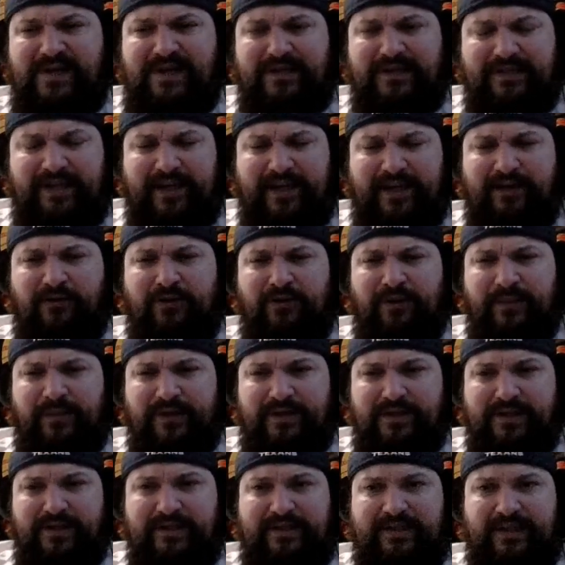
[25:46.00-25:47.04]
Tango, and I'm
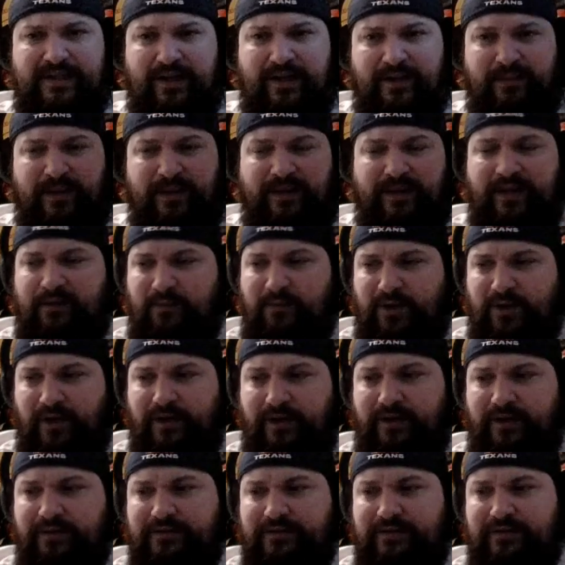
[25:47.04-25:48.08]
interested to see how they make that
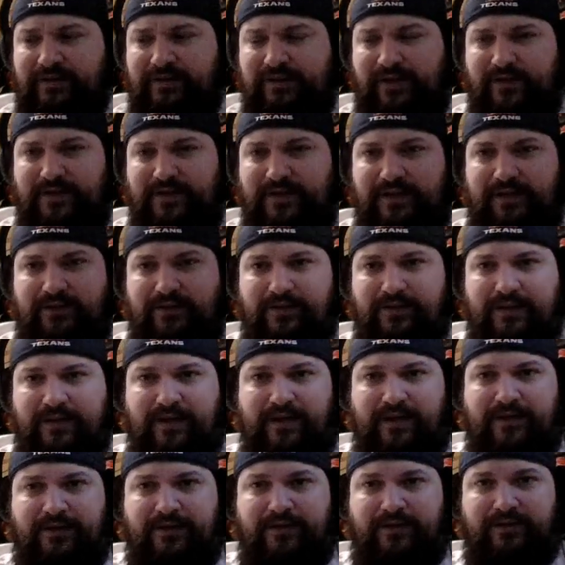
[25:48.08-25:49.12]
work because obviously, the
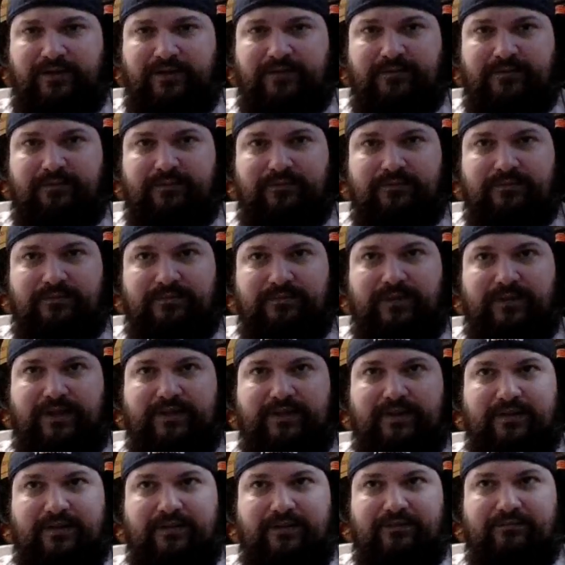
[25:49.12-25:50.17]
character
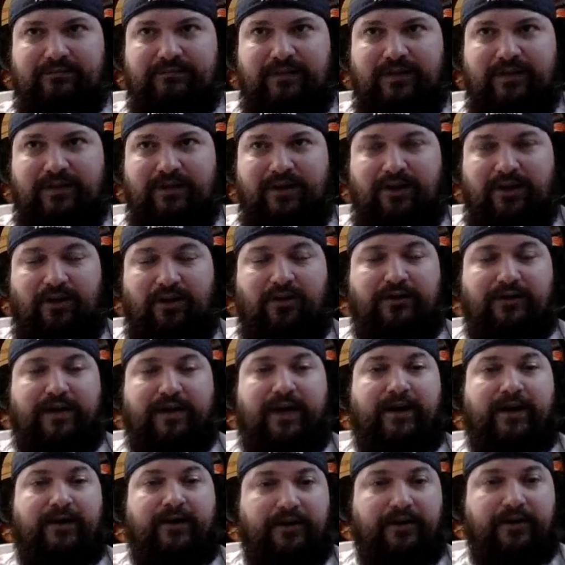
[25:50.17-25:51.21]
has a lot of long
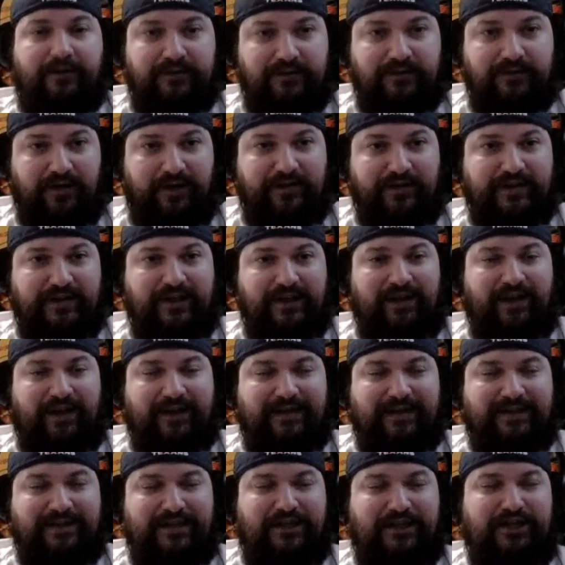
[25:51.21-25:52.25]
hair. So obviously, a
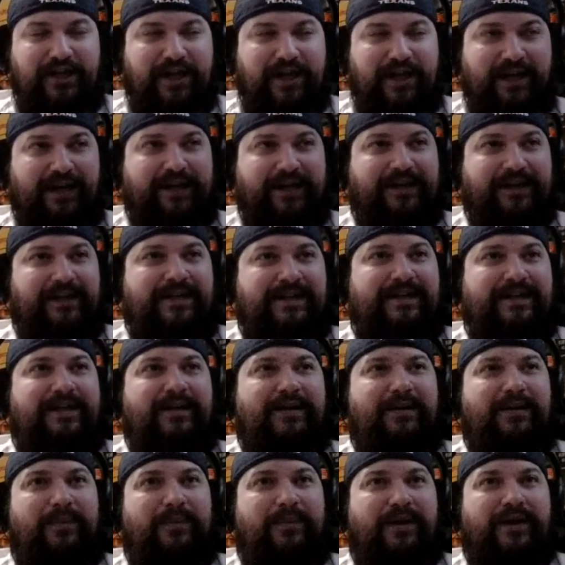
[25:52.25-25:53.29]
lot of CGI
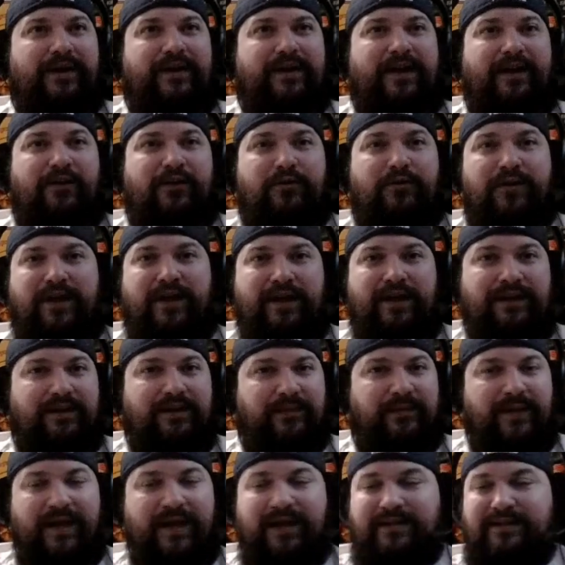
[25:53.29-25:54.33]
part of that. Who they end
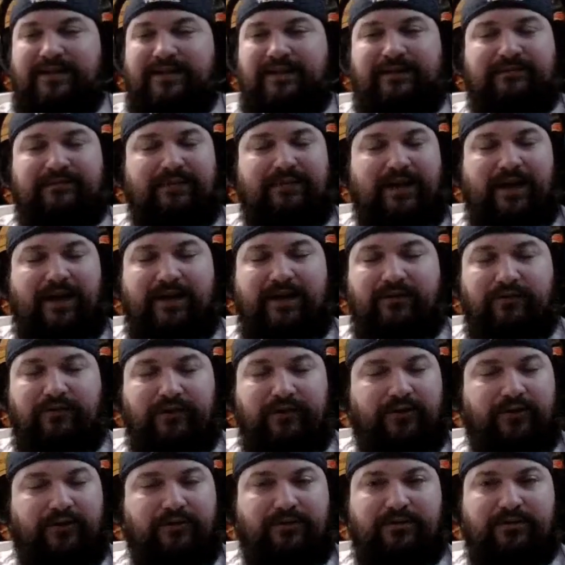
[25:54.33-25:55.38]
up casting, I don't
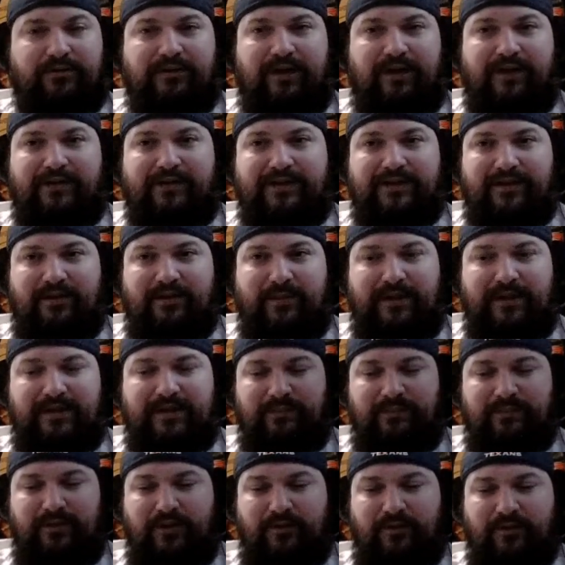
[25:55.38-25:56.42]
know. Obviously, it'll be
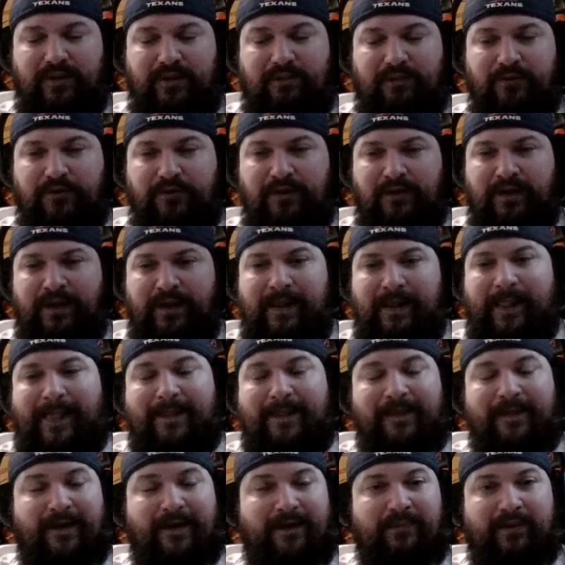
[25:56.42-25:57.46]
some young people.
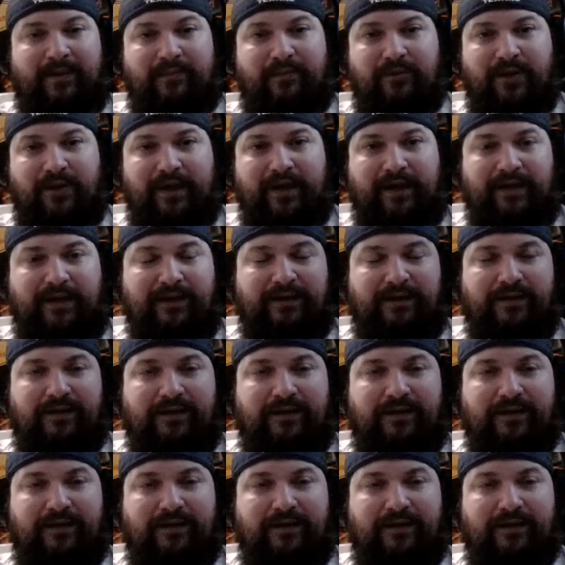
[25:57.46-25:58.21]
A lot of people hate